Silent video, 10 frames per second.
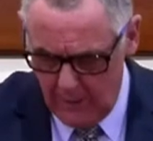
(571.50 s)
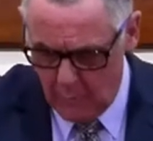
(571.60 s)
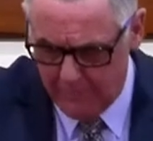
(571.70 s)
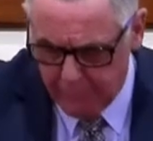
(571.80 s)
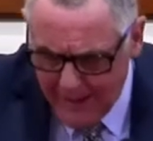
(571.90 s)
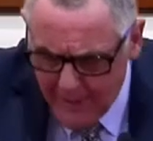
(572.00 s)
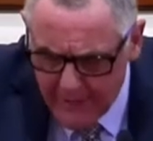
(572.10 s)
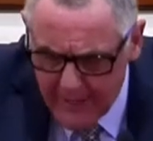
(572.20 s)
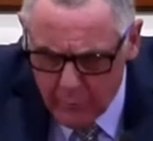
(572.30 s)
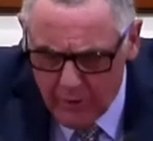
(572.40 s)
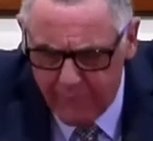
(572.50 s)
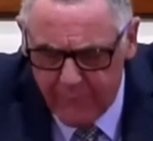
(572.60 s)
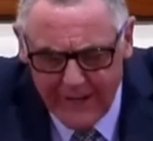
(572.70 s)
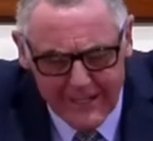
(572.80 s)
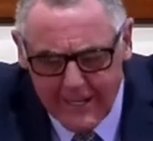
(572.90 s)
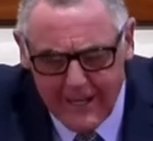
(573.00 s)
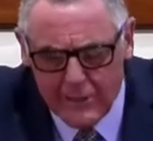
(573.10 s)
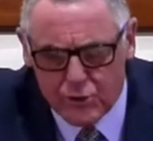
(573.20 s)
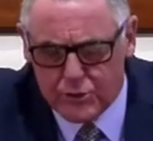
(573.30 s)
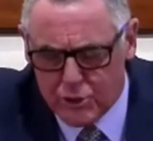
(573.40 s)
we pray that he will feel at
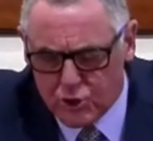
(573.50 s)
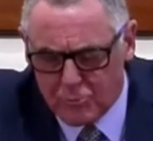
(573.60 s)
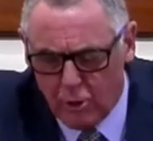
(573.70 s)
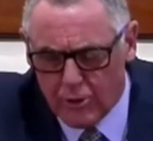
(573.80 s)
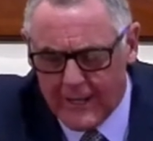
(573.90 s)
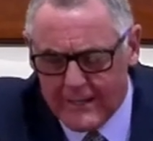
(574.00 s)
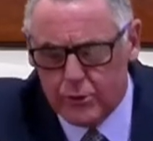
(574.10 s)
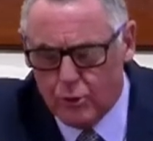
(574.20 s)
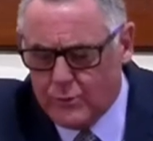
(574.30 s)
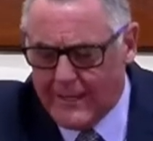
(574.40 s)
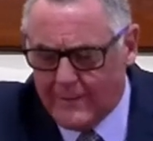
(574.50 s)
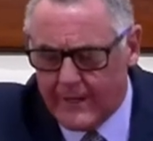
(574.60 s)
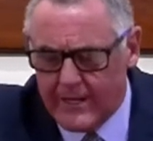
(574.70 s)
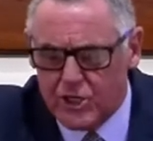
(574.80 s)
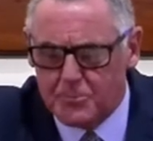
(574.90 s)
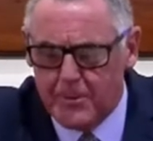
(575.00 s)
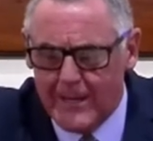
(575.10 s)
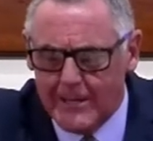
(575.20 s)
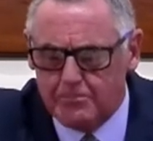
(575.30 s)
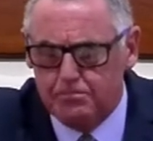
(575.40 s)
ease this morning, knowing that he's
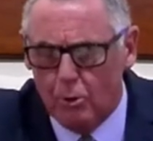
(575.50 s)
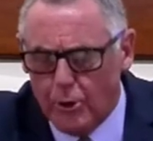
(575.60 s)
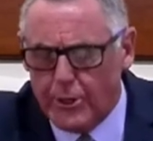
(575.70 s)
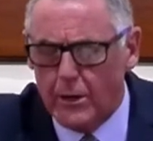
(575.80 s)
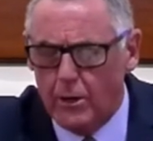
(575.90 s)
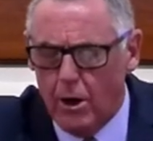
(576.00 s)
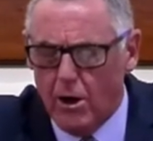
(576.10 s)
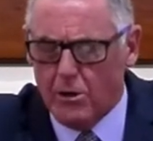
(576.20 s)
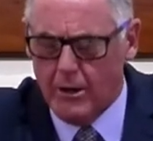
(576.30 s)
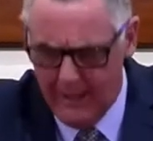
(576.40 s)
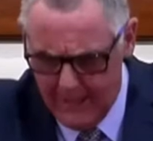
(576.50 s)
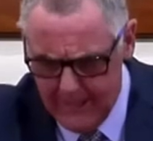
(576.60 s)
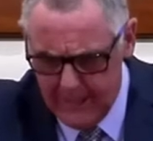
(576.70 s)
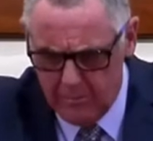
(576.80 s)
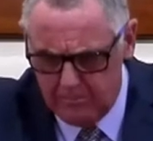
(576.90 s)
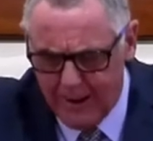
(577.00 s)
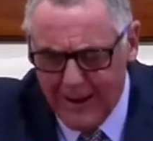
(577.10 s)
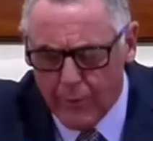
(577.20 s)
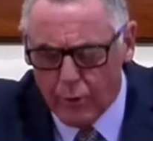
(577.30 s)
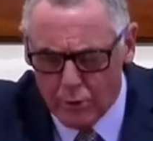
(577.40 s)
being borne along
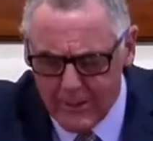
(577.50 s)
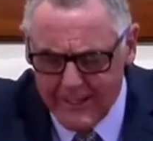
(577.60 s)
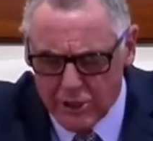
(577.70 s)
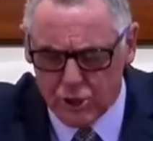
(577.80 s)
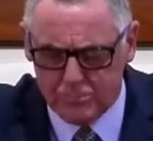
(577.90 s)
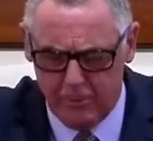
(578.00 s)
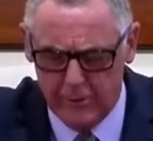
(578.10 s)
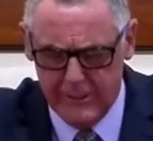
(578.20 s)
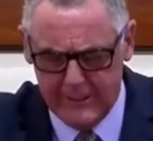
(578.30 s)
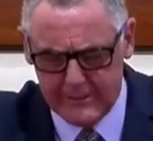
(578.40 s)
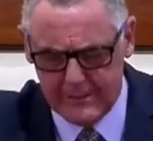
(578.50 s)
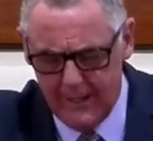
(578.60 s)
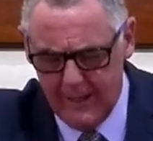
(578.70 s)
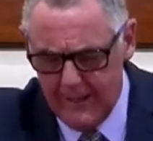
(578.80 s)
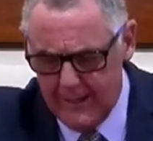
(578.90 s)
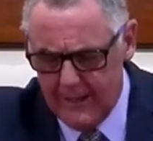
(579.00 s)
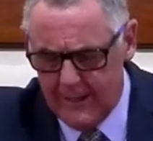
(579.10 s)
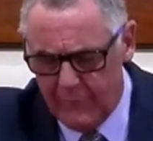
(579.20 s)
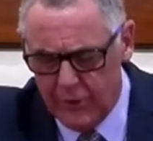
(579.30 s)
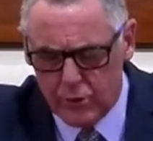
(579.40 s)
by the Holy Spirit,
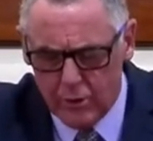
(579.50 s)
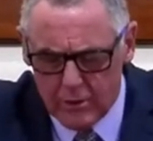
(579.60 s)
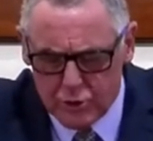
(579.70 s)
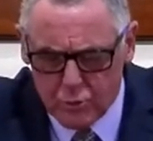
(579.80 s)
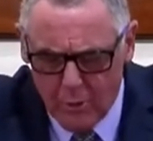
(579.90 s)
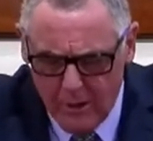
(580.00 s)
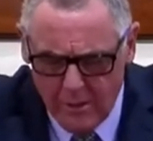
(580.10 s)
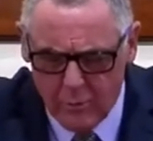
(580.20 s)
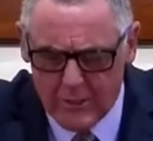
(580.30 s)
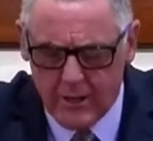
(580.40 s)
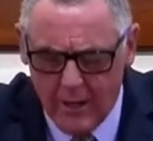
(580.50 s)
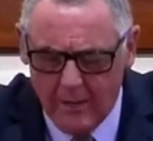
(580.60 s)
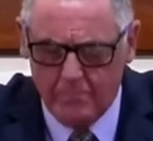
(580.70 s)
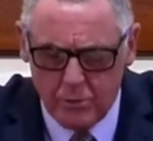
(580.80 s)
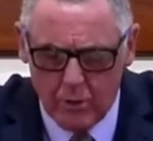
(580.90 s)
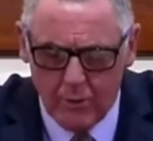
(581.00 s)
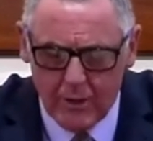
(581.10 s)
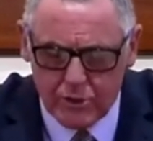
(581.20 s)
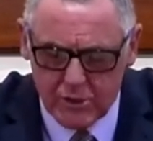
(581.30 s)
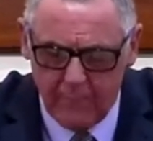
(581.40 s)
and that God's word will come to
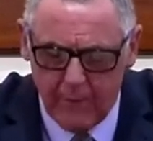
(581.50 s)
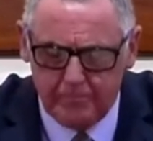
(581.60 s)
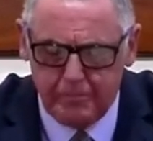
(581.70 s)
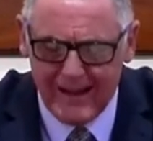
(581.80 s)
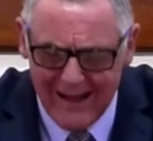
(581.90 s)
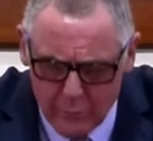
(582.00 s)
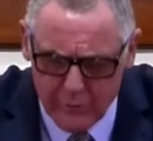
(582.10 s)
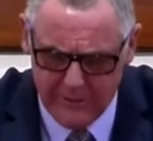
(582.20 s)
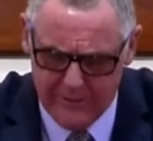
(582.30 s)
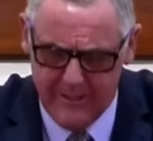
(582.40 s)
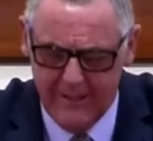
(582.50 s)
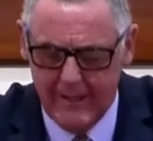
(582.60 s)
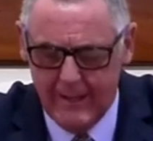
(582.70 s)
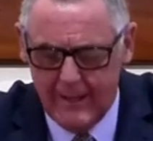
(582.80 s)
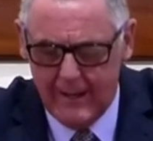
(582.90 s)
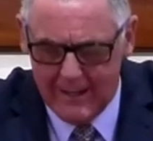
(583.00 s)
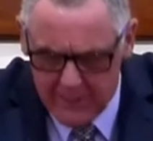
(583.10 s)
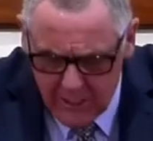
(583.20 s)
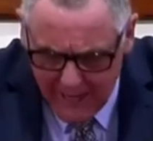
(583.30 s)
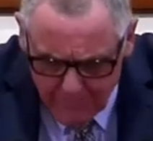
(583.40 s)
us in the power
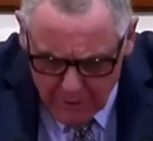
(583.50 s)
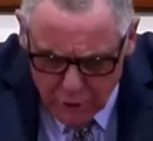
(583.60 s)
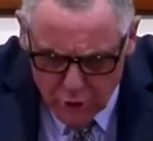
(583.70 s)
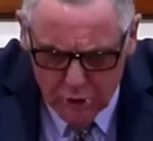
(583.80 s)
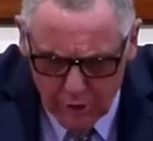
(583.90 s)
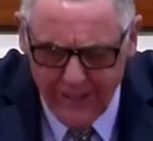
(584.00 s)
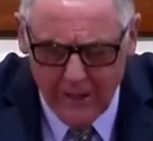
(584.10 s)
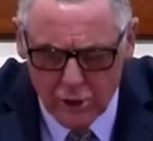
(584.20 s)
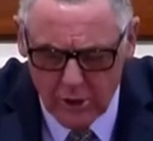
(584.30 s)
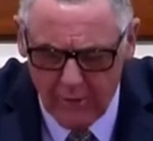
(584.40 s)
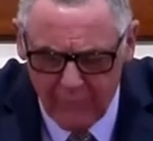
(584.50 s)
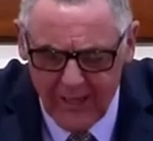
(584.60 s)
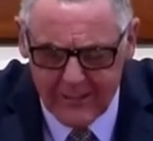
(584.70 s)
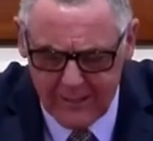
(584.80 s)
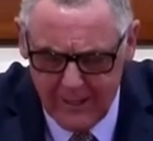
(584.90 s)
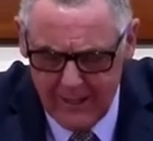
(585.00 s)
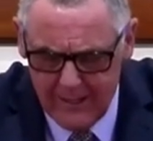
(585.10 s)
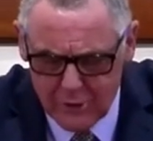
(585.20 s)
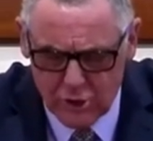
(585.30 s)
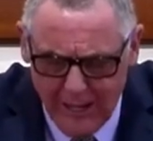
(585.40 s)
and demonstration of that
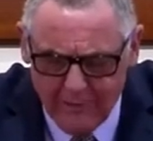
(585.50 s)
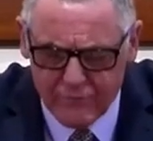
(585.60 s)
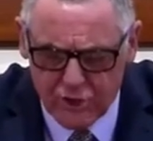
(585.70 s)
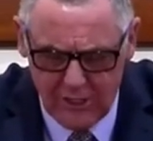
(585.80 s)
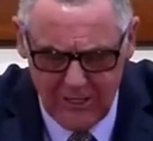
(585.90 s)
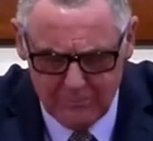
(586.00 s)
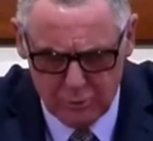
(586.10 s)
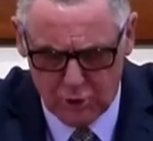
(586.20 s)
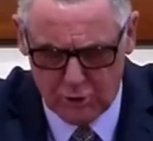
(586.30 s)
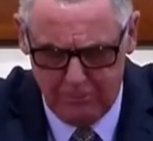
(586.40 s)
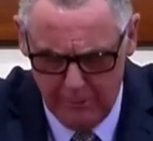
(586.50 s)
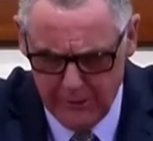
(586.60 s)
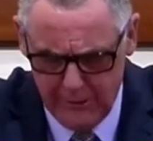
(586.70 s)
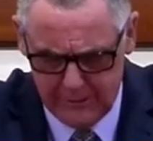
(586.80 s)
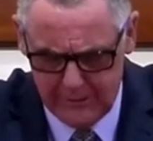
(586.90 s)
self same Spirit.